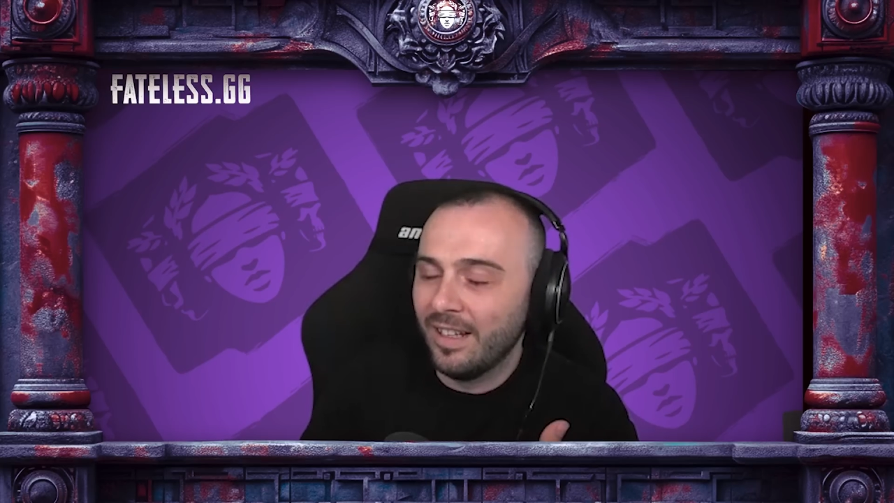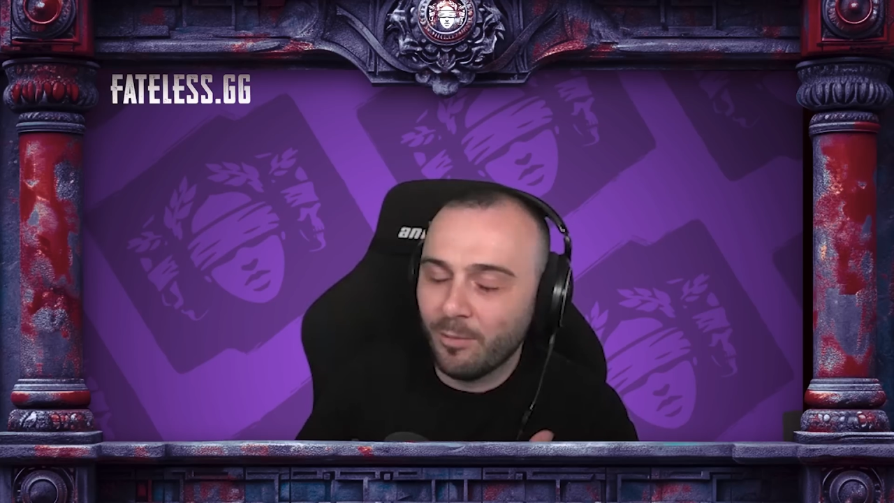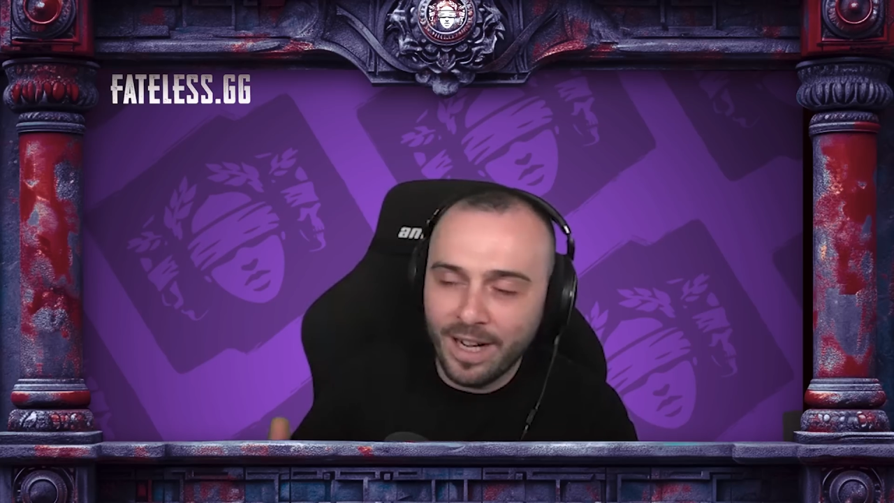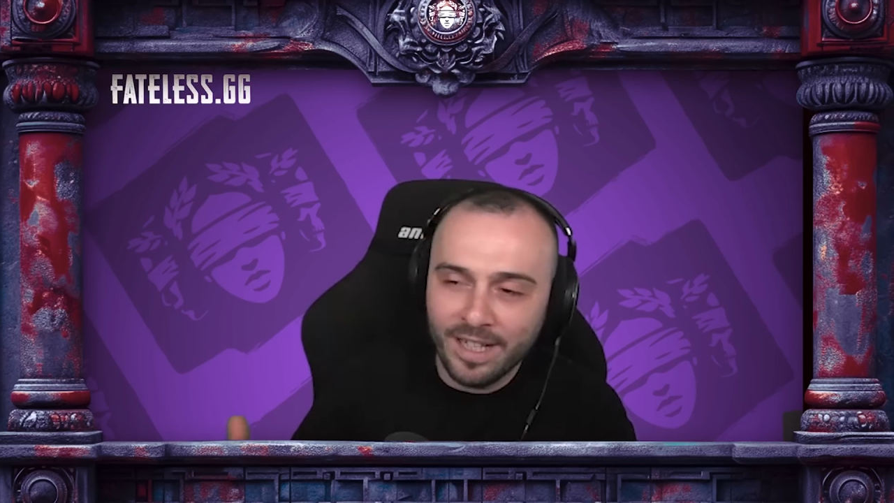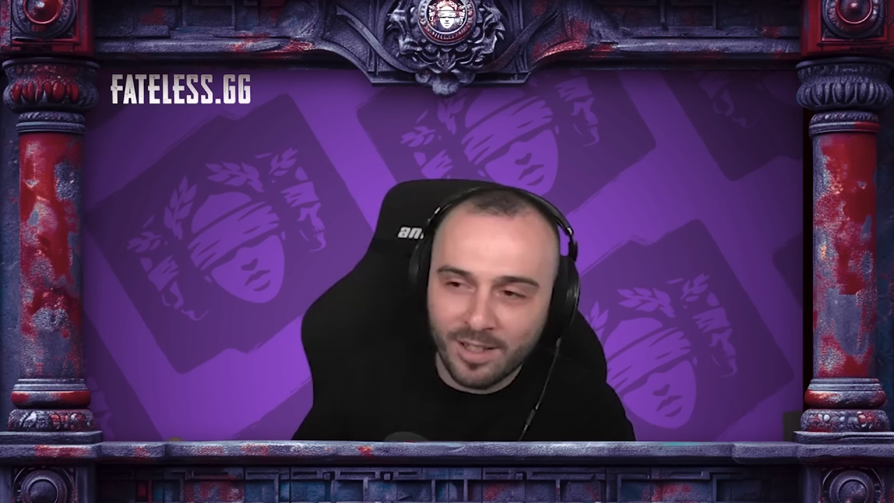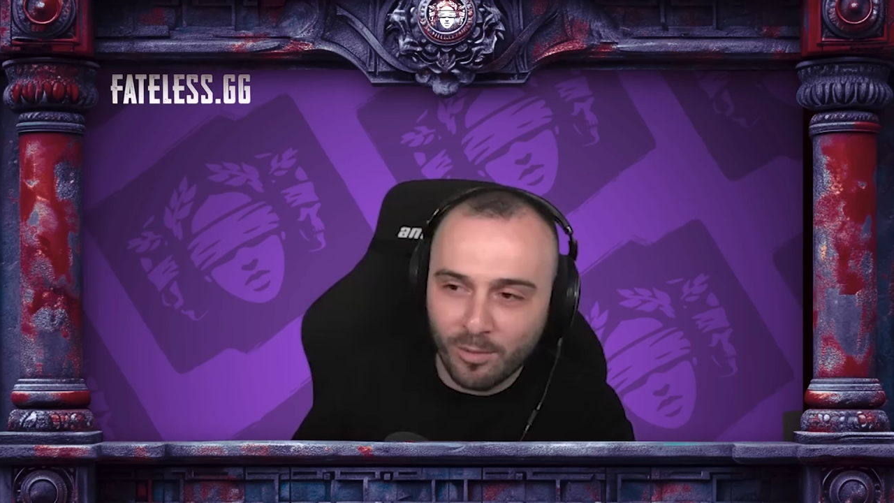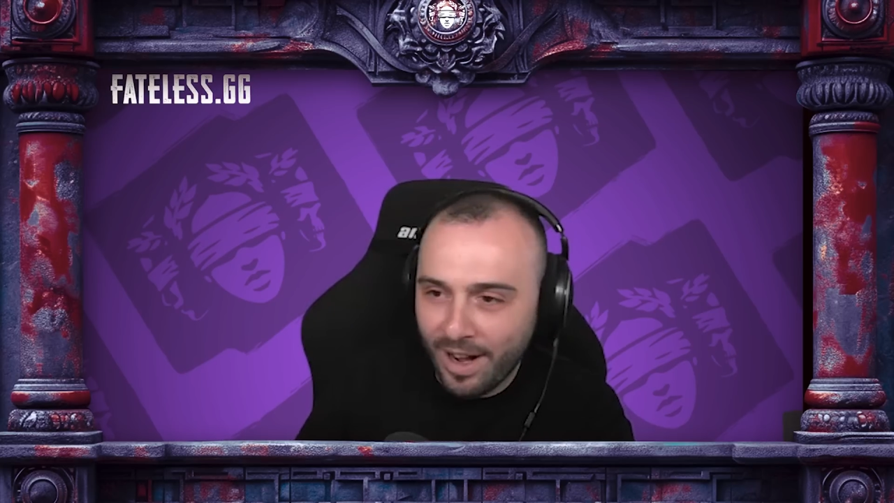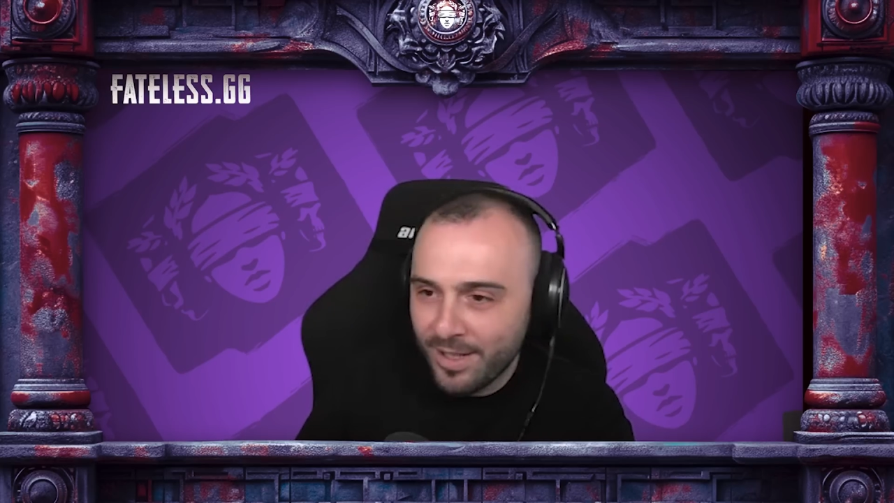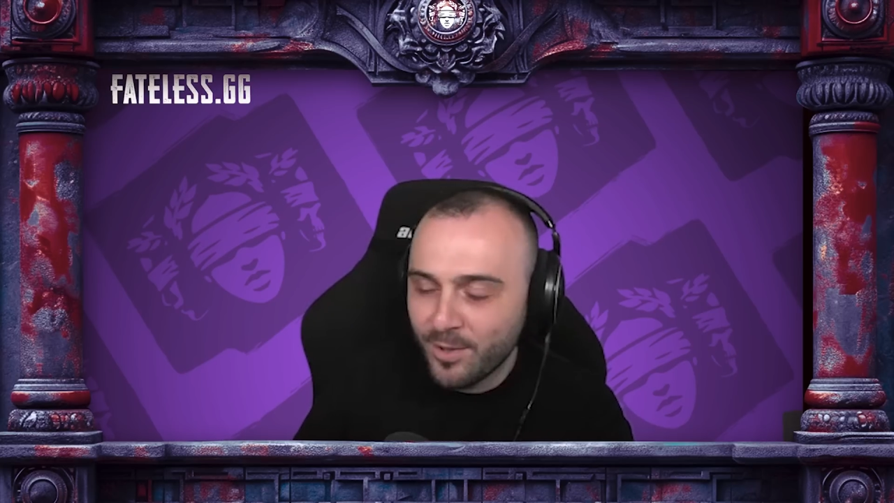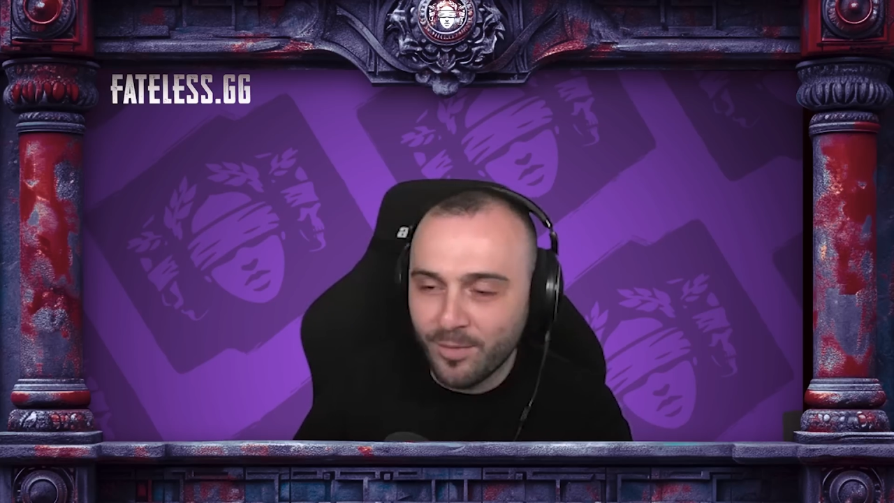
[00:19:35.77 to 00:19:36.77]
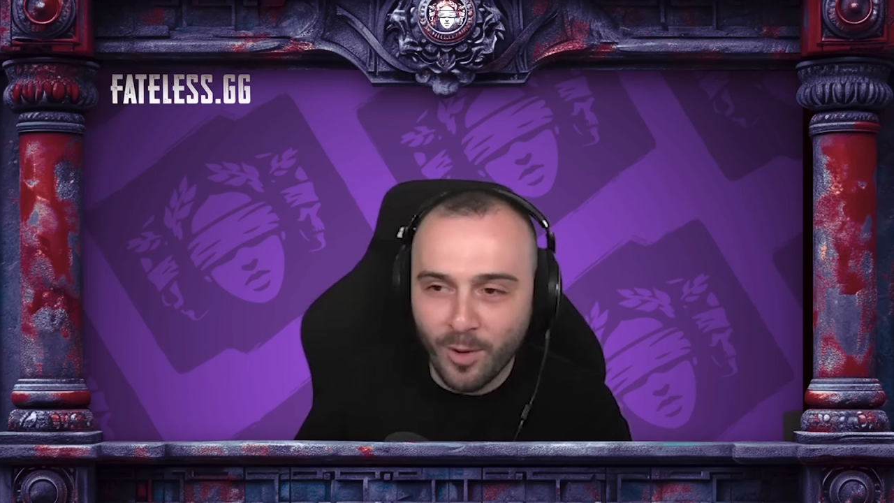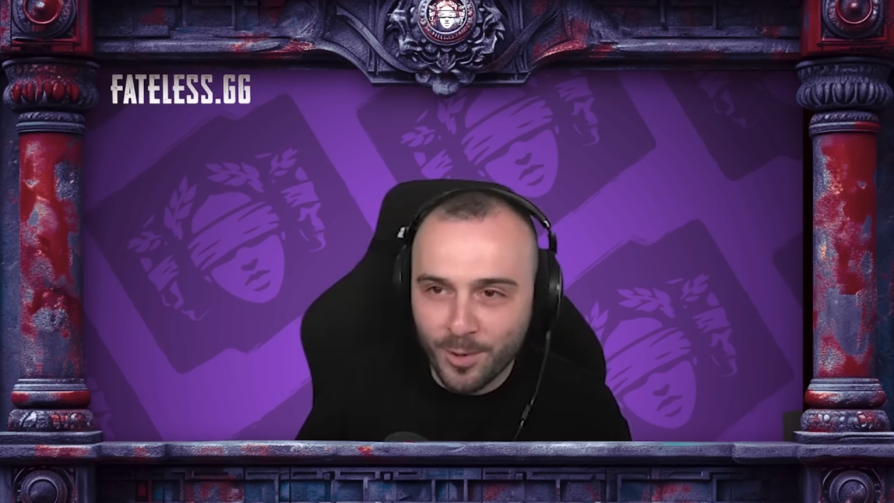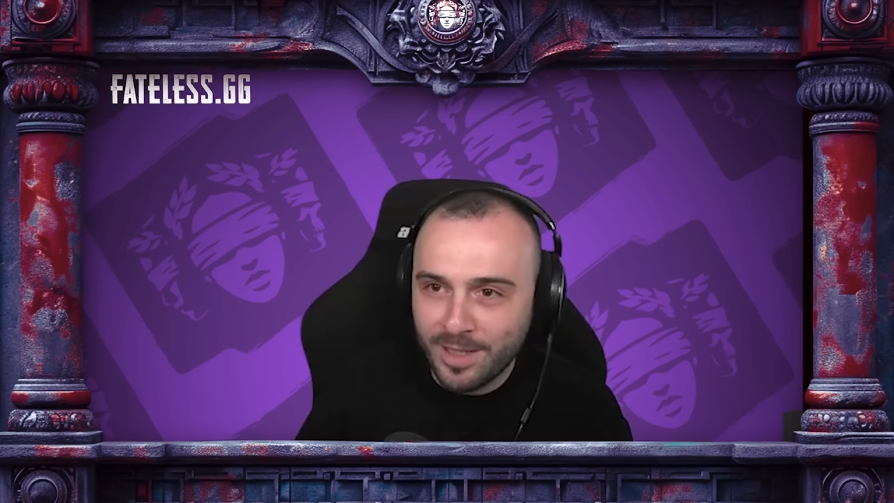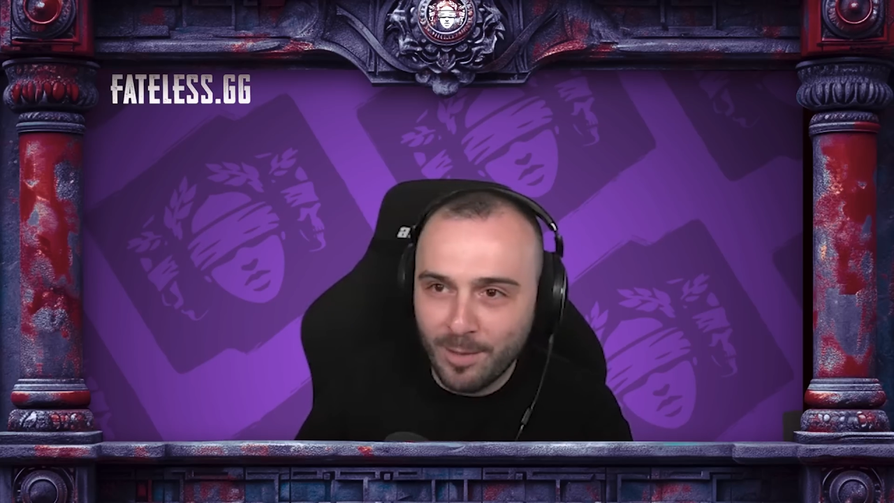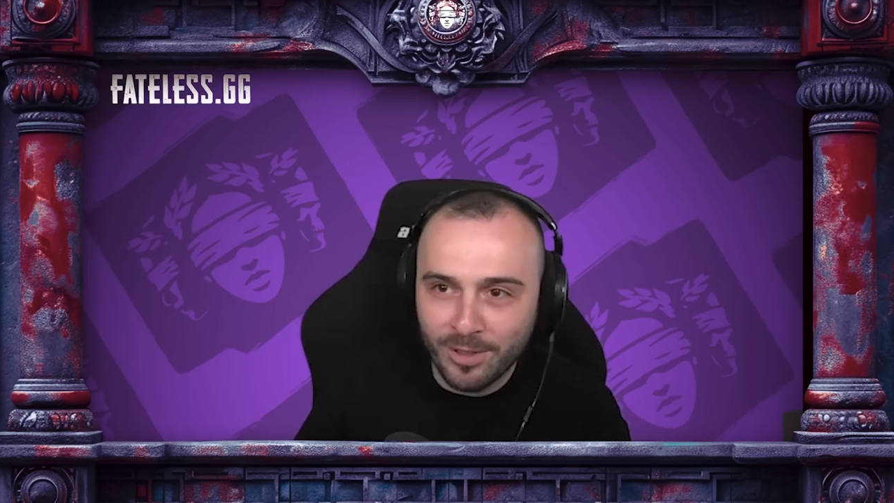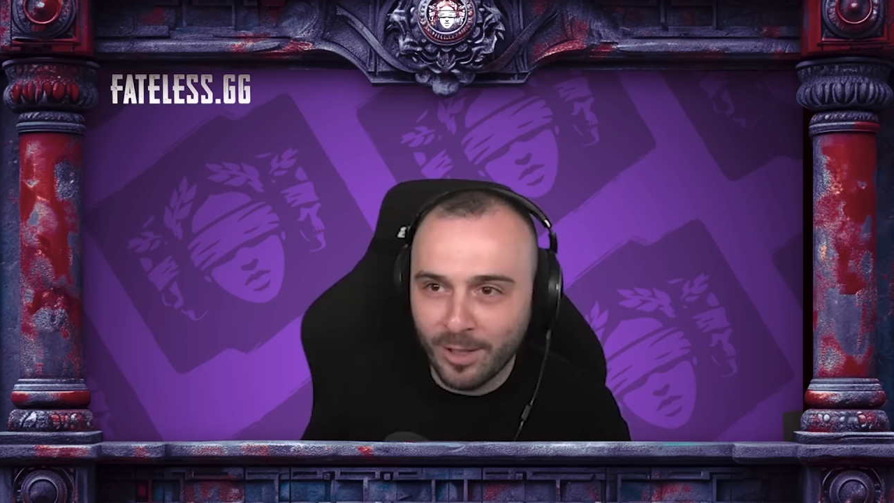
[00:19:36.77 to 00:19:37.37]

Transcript: Raid tries to force them with the